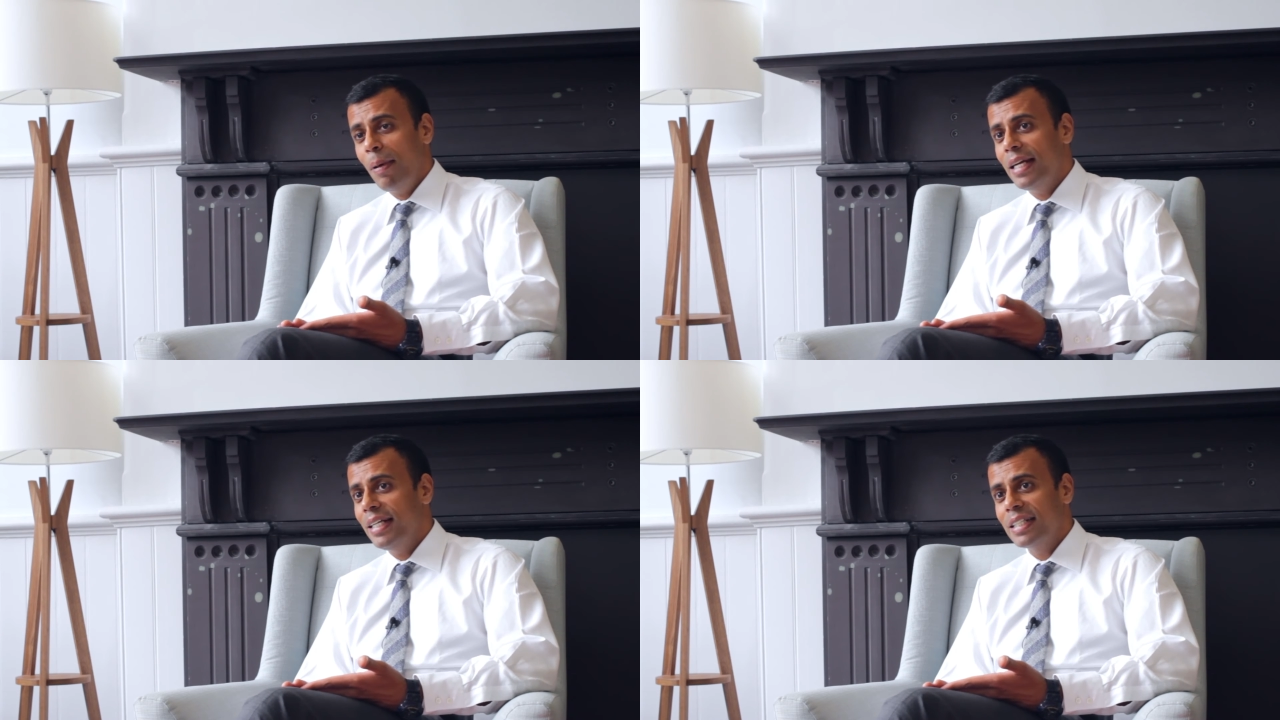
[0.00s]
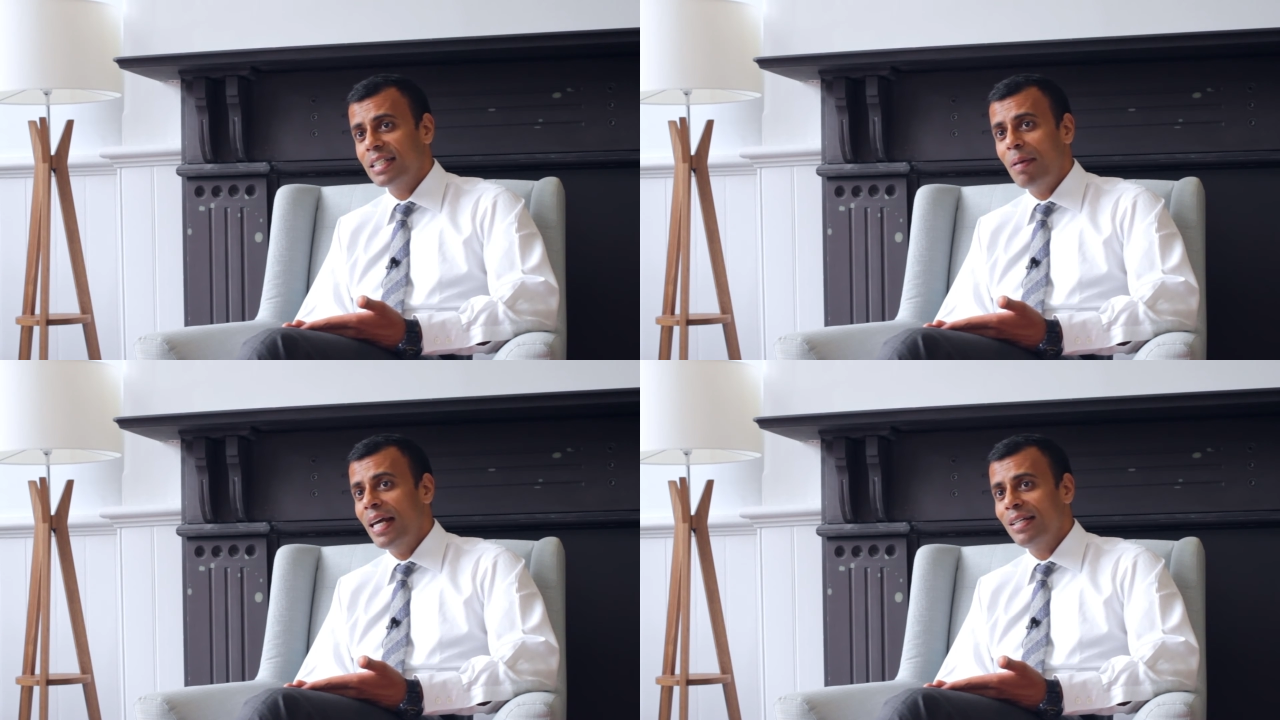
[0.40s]
penny to
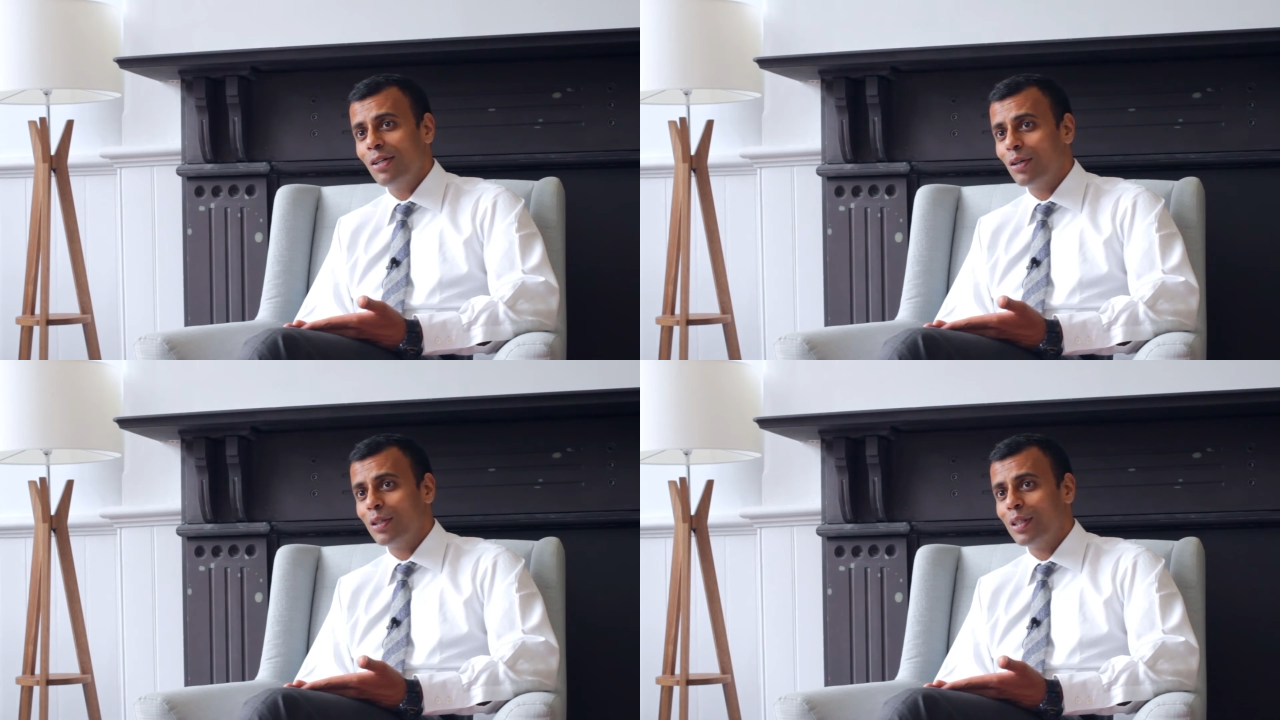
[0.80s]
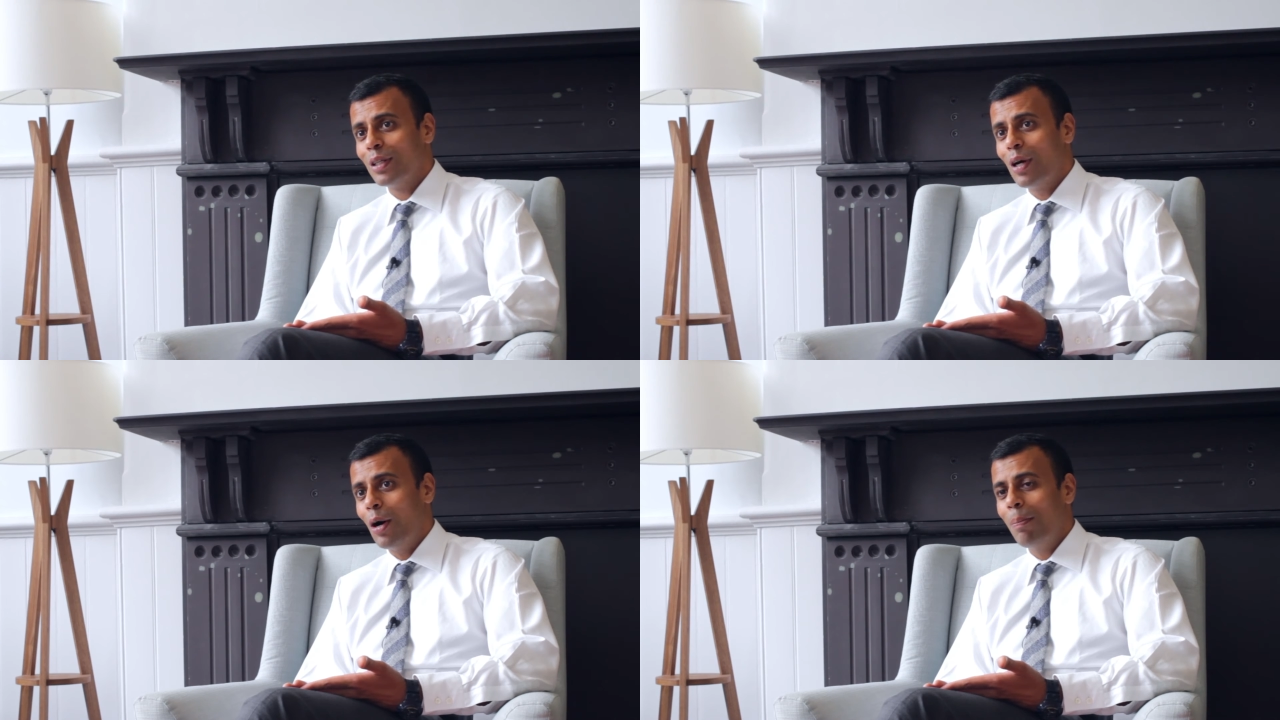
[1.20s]
spend on
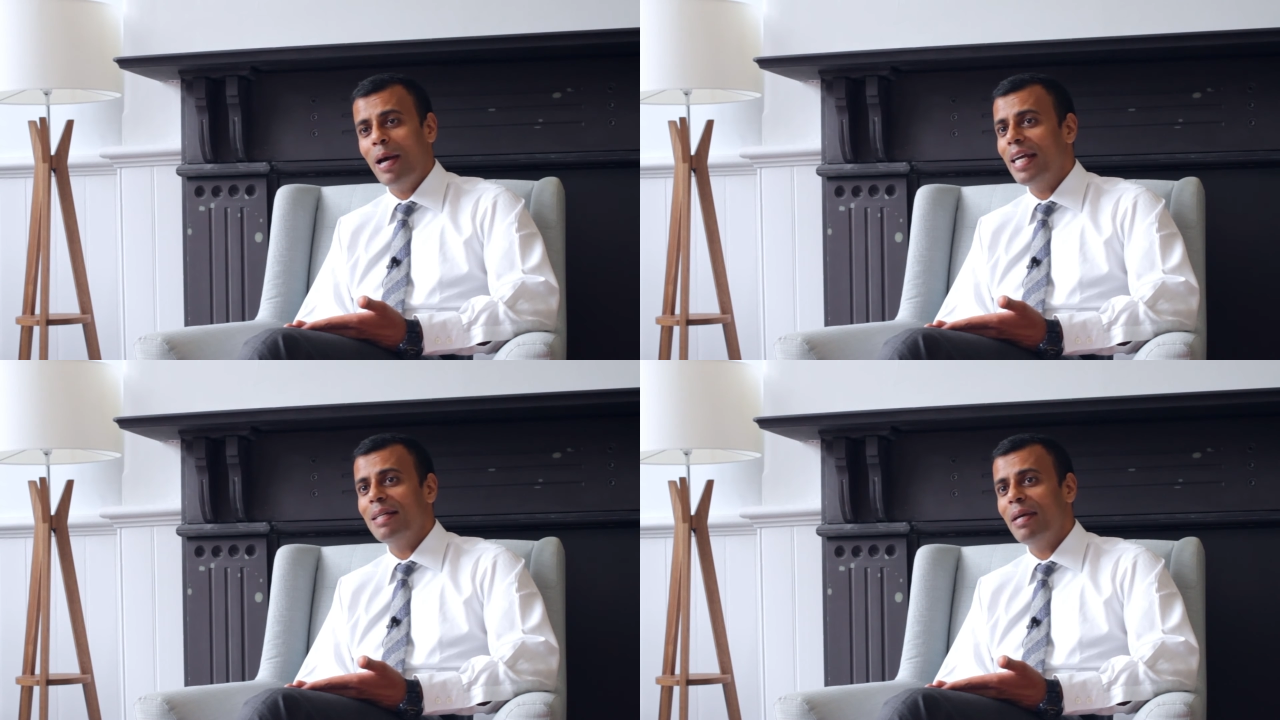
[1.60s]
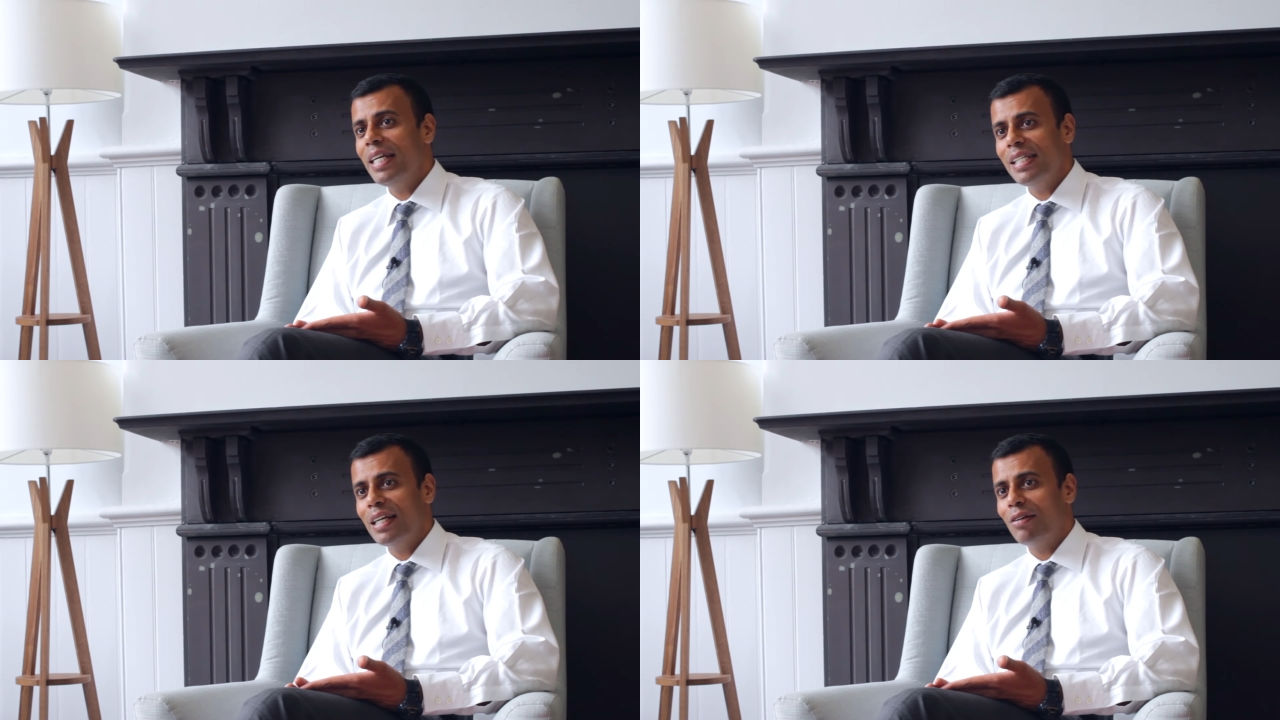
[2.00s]
paid
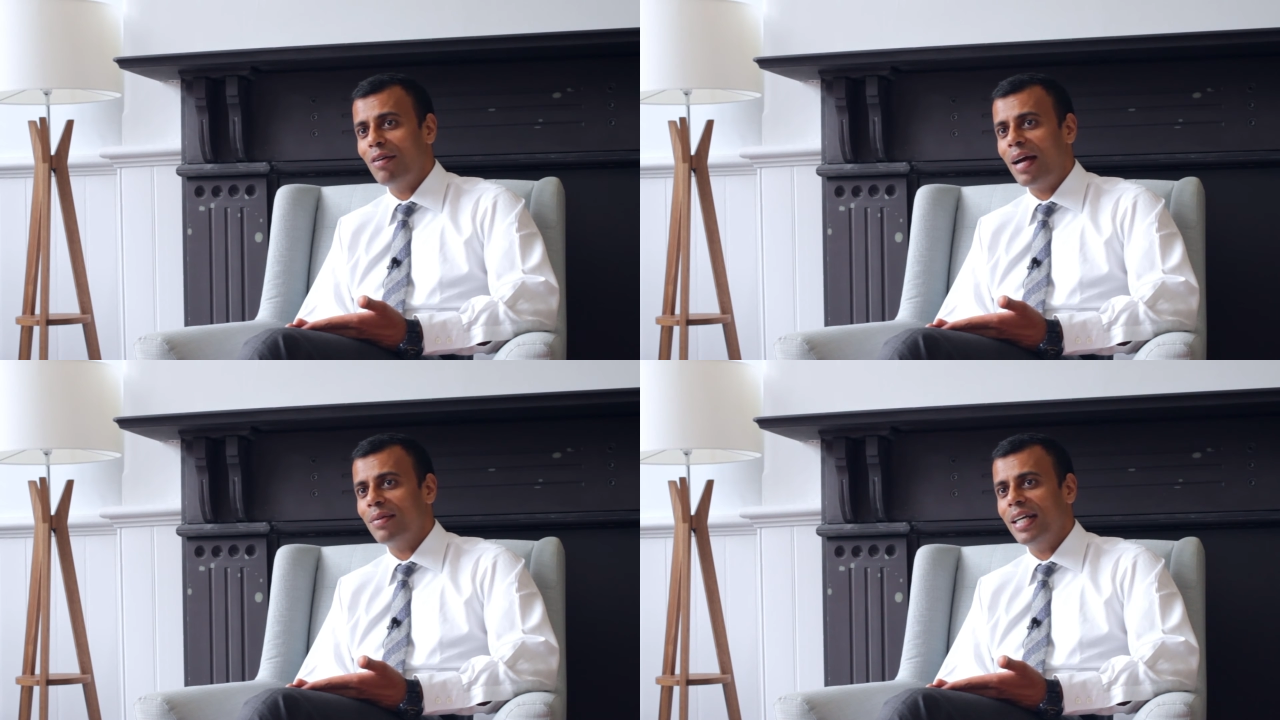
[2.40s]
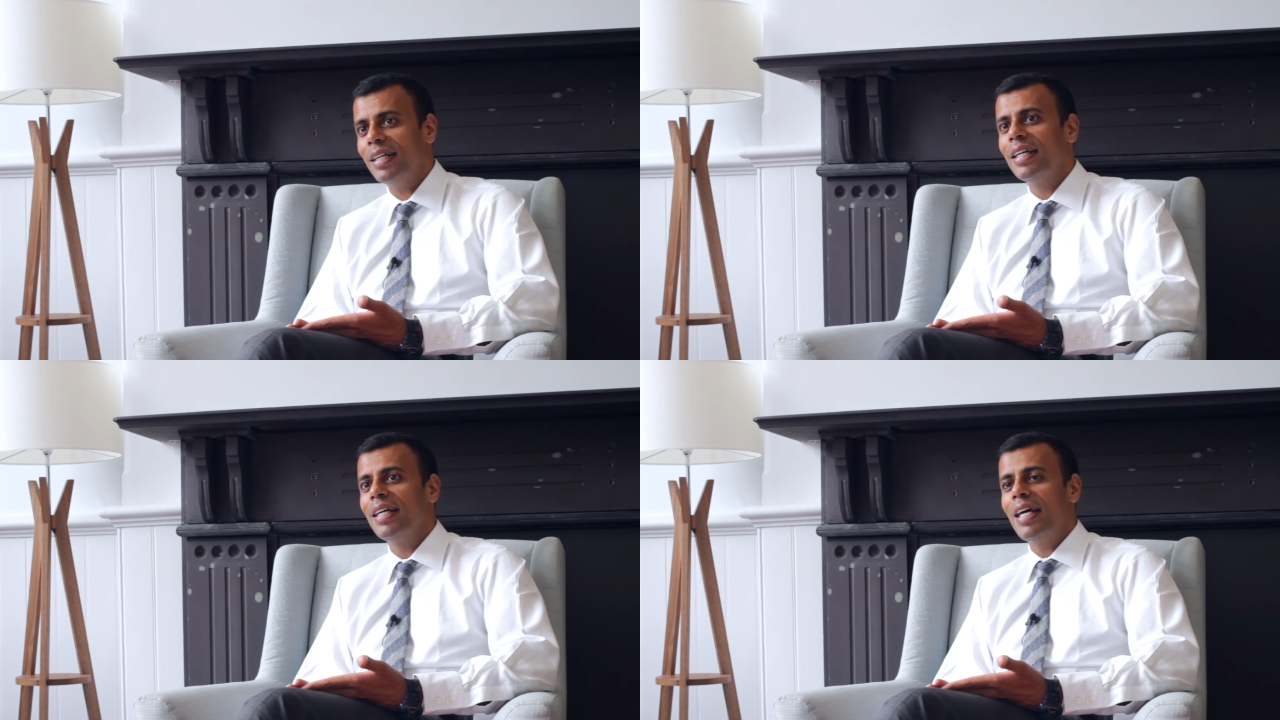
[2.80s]
media around it.